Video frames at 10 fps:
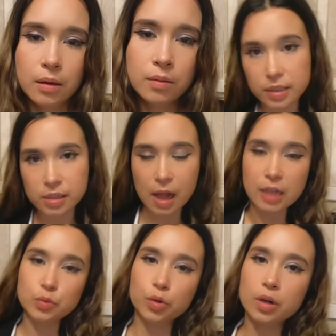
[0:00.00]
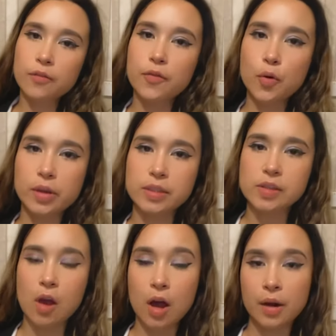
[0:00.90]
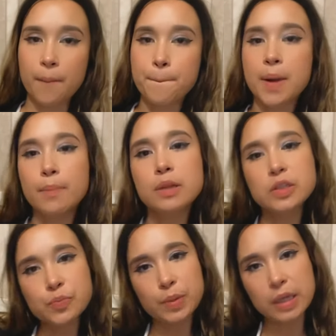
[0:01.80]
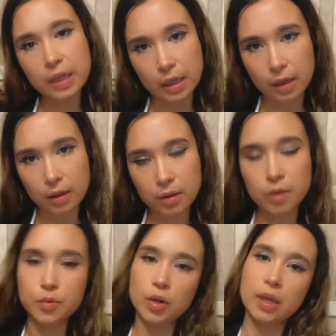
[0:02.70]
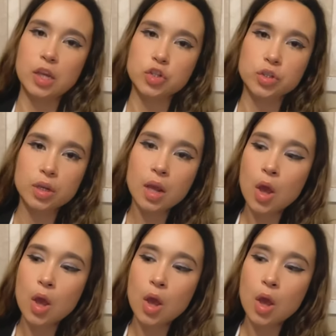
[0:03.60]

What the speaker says: In this class, we're going to focus on public speaking communication.